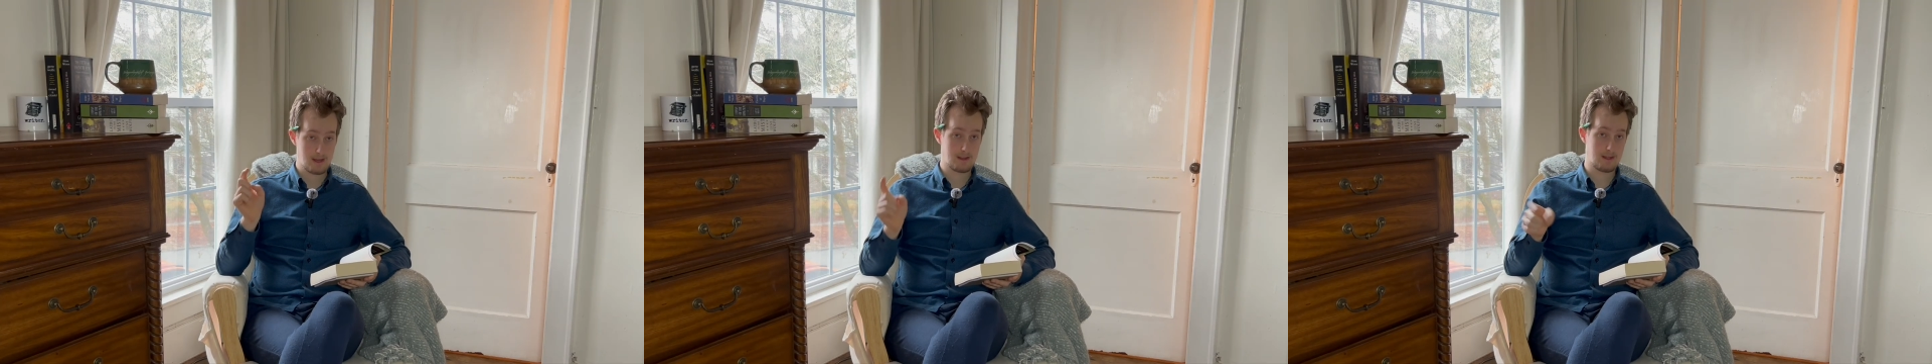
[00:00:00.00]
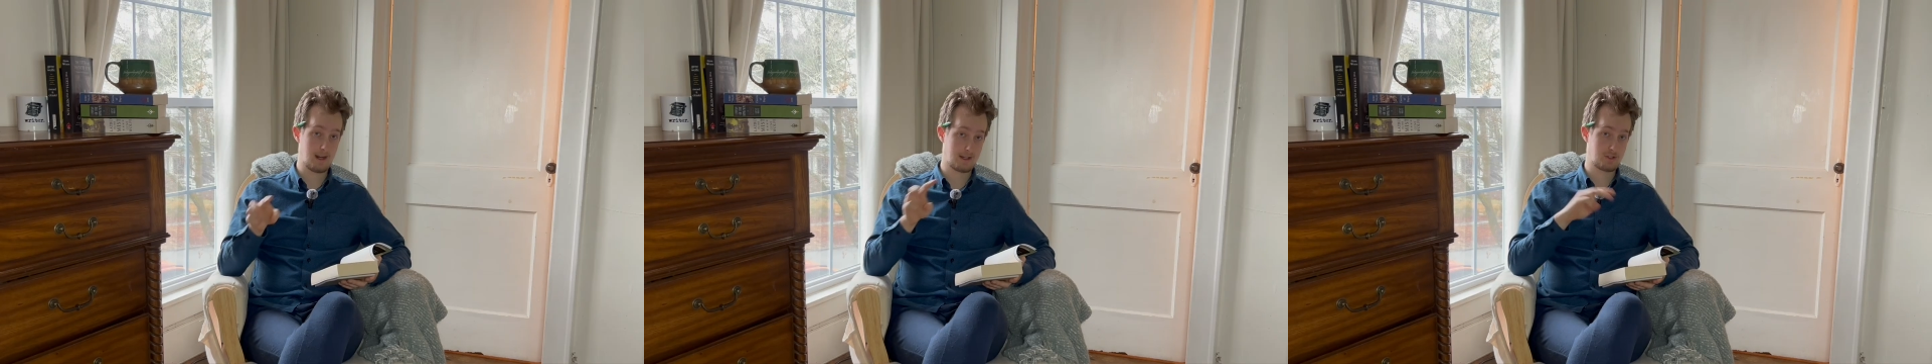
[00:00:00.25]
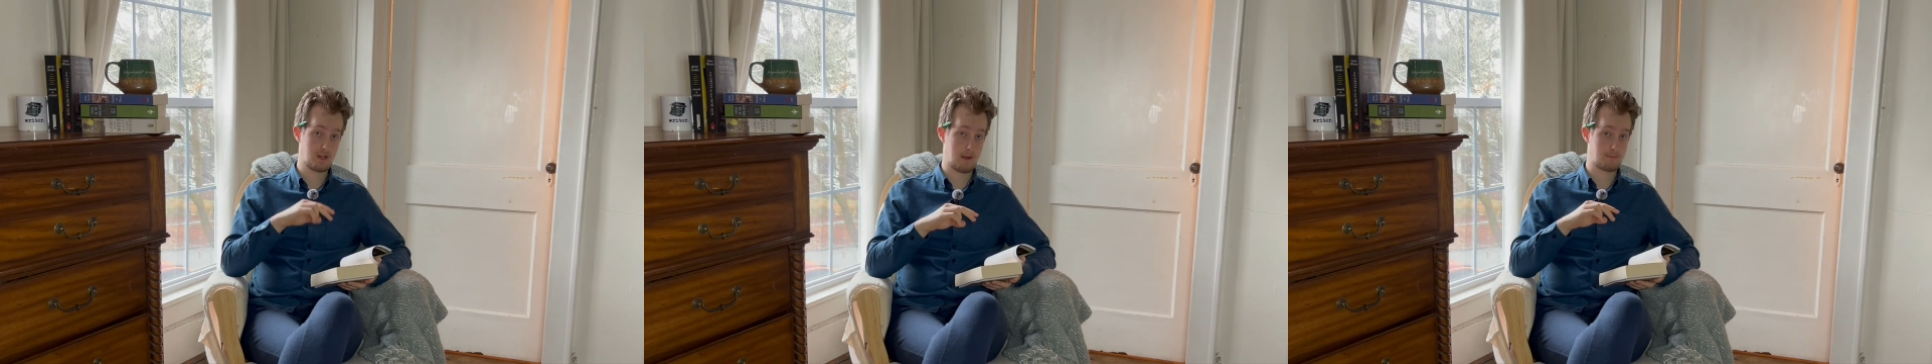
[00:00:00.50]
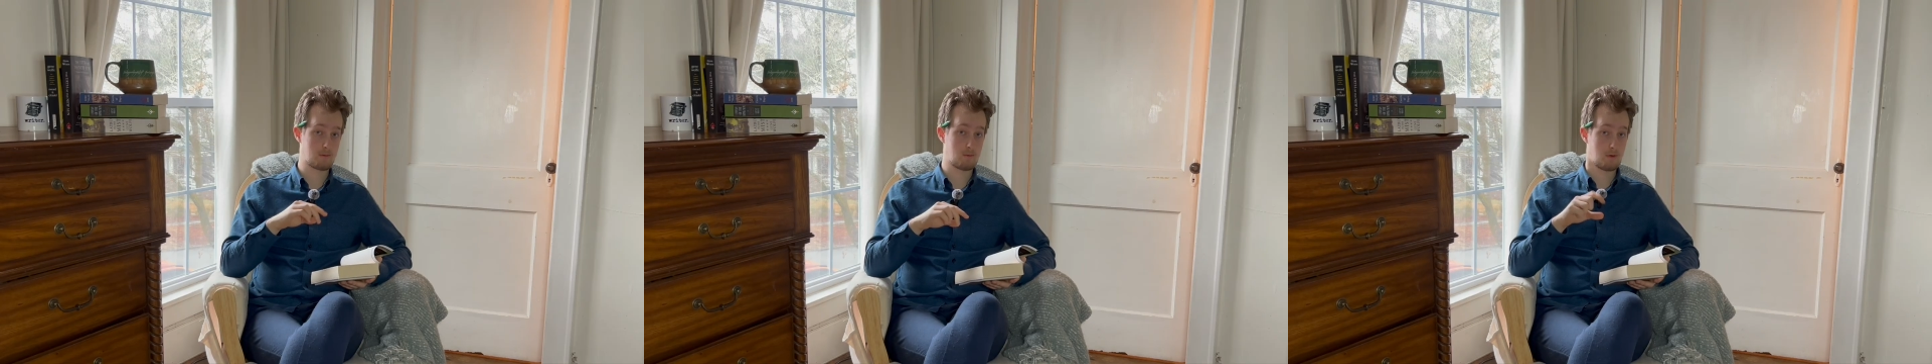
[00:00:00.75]
The next
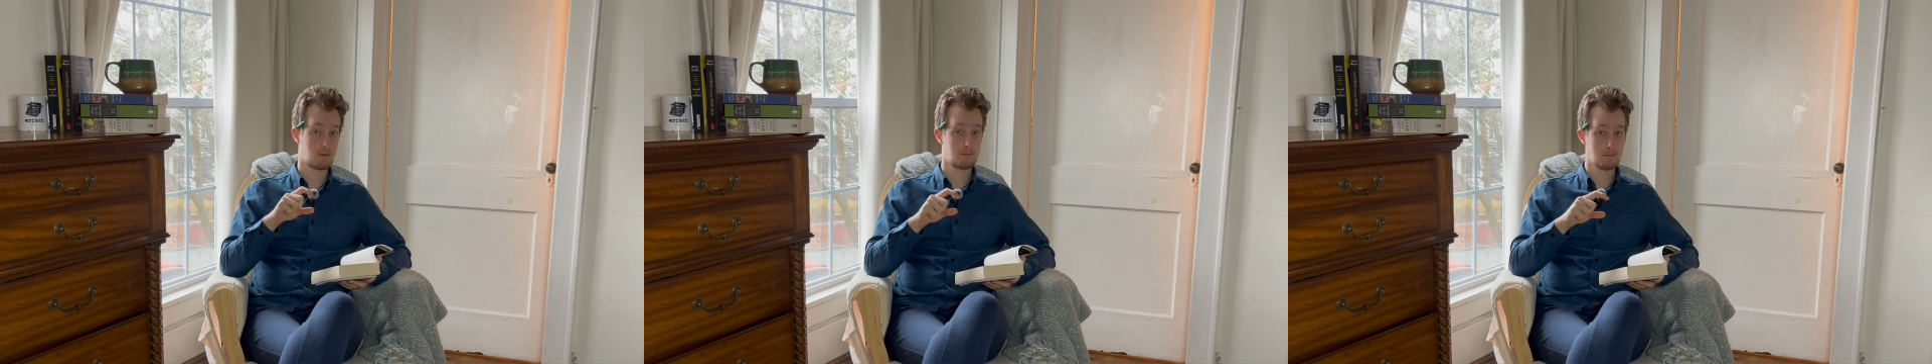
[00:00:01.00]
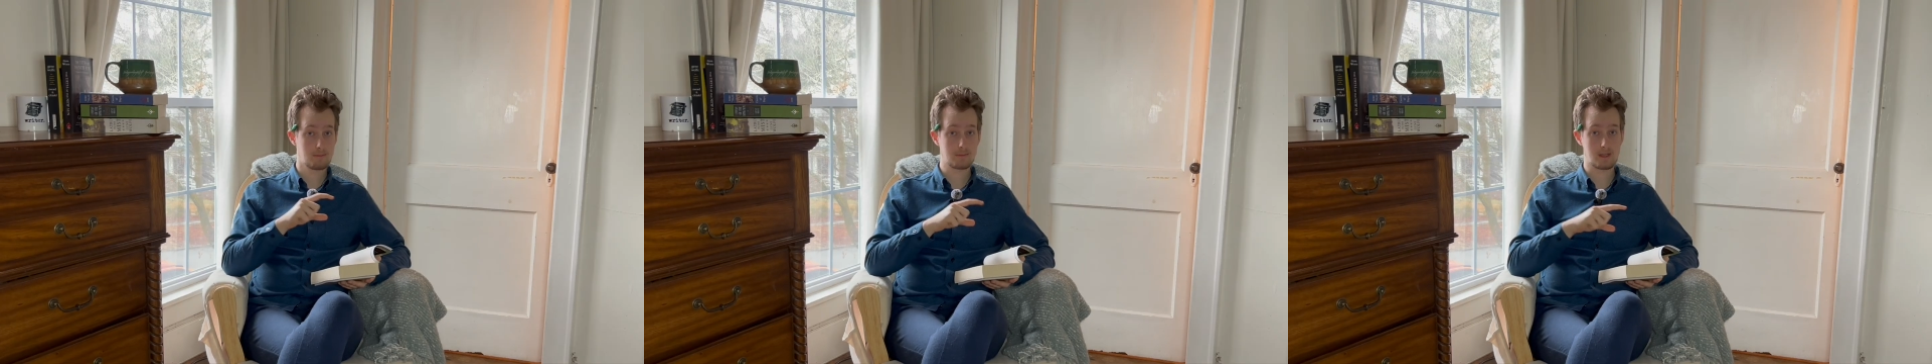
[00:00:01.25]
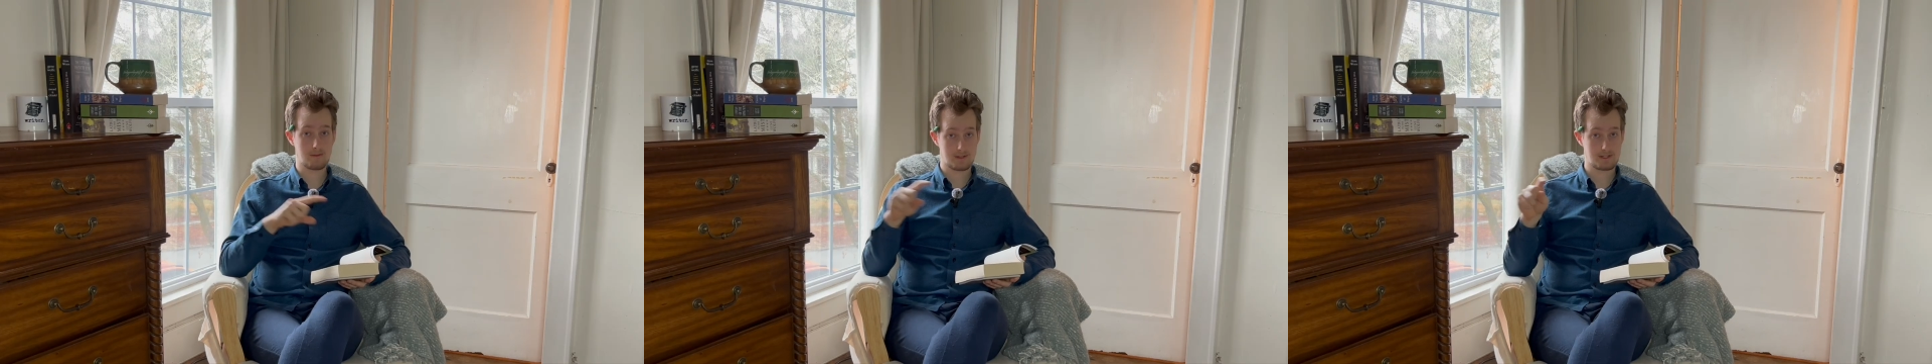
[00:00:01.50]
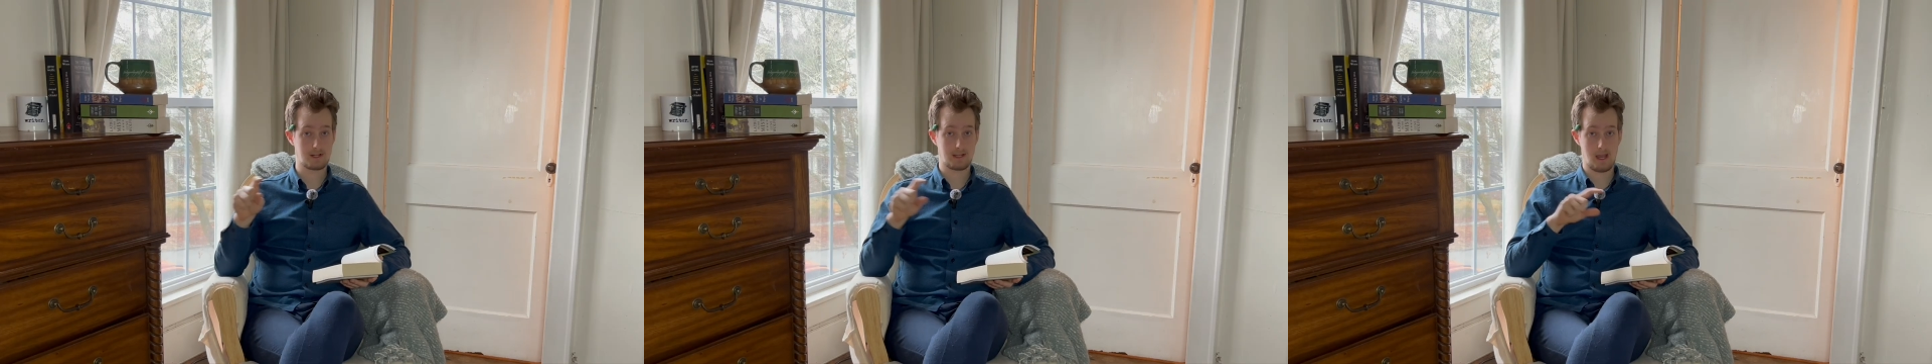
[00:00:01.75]
chapter will give
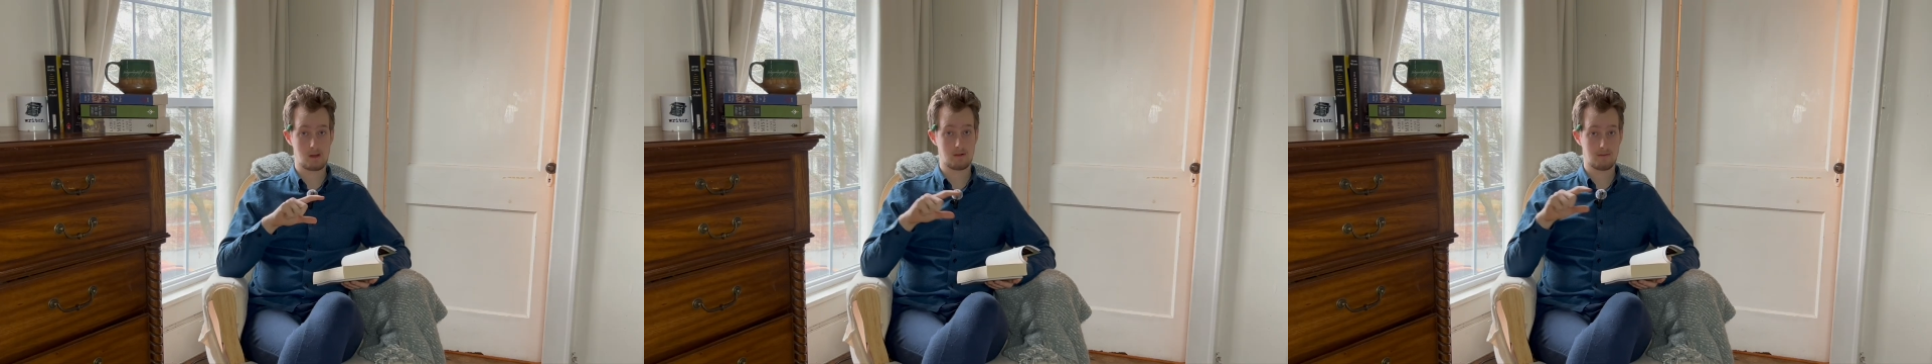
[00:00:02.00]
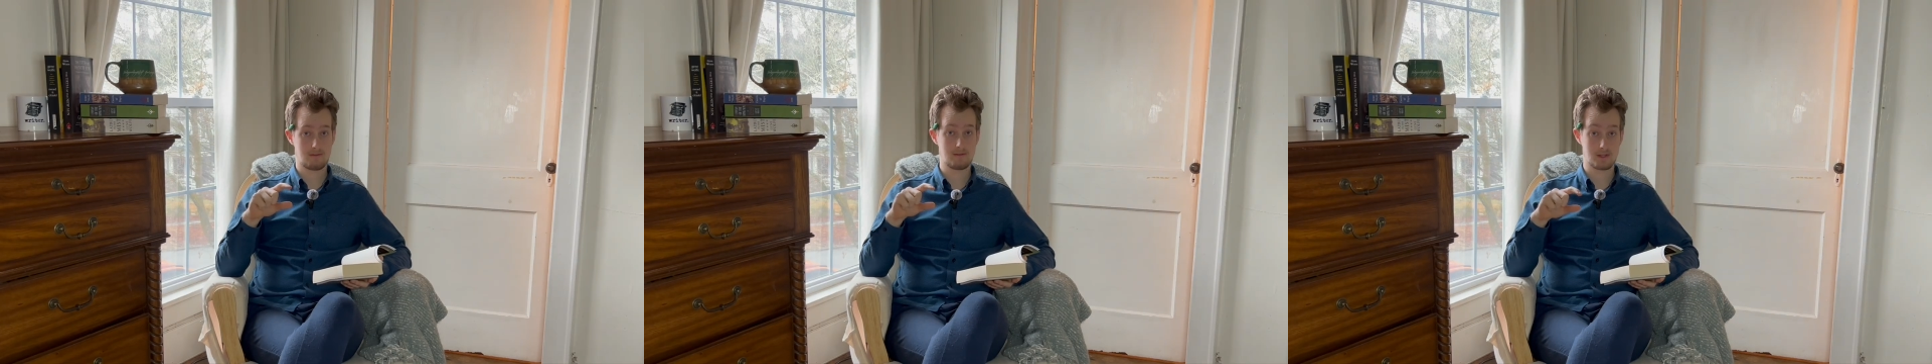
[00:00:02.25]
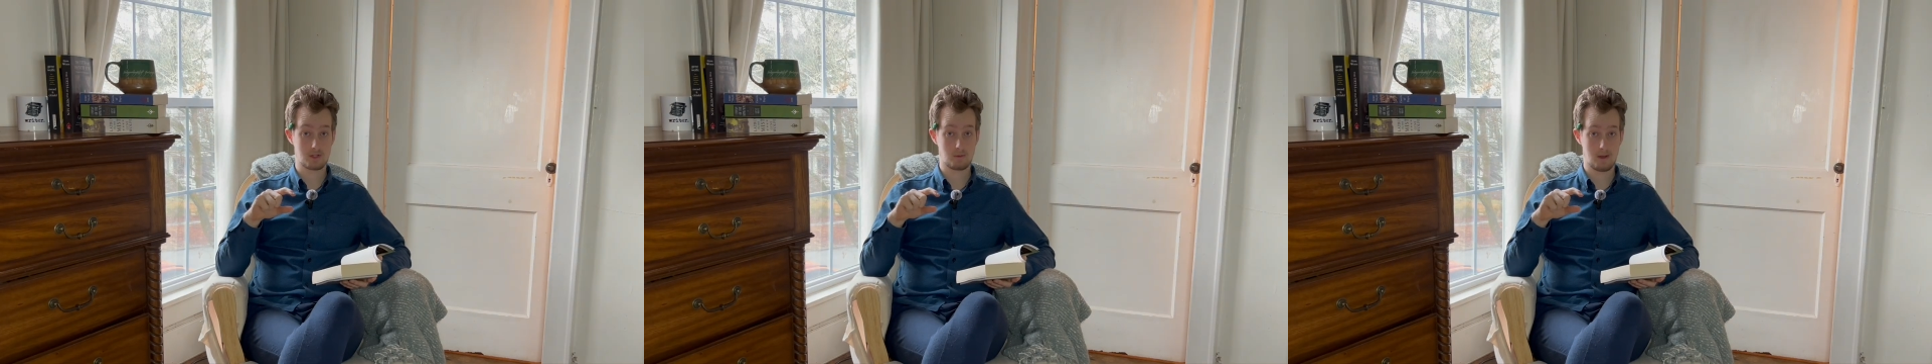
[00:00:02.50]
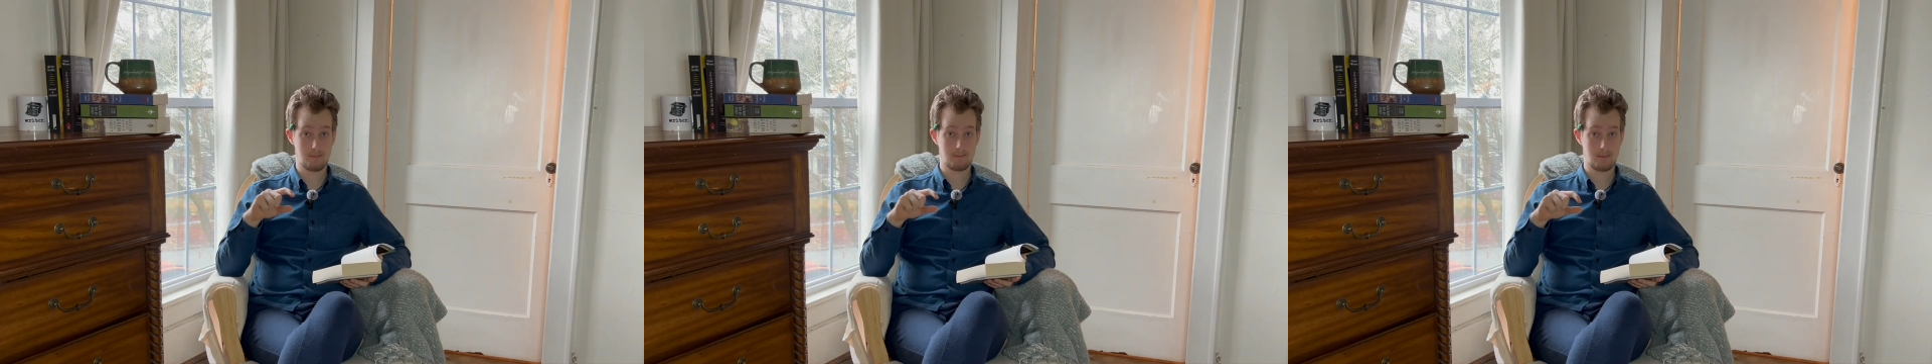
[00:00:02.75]
us an account of the
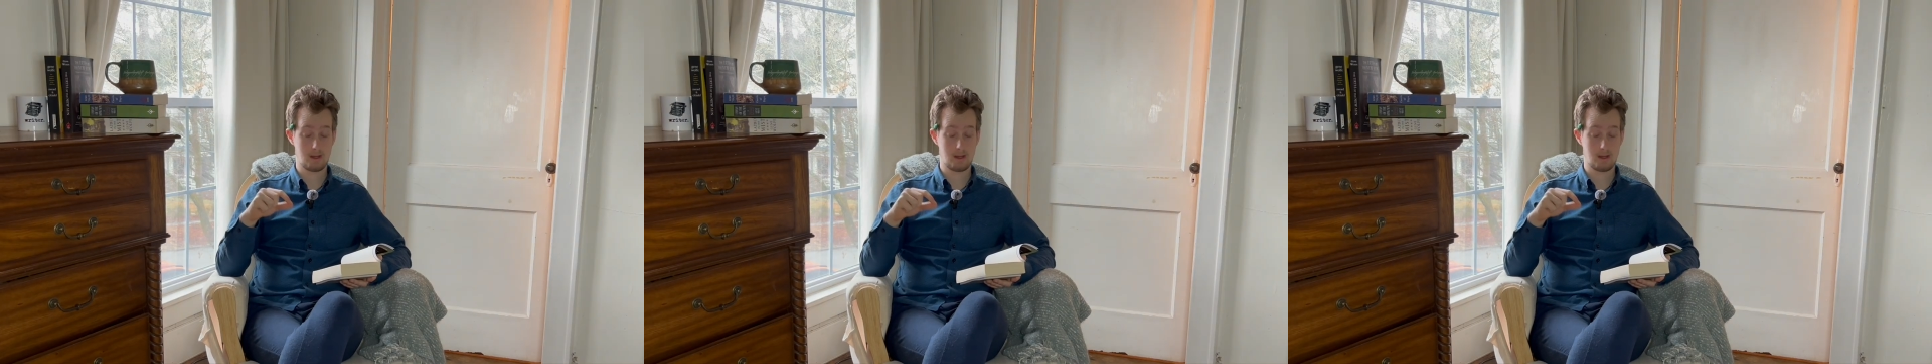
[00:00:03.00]
swim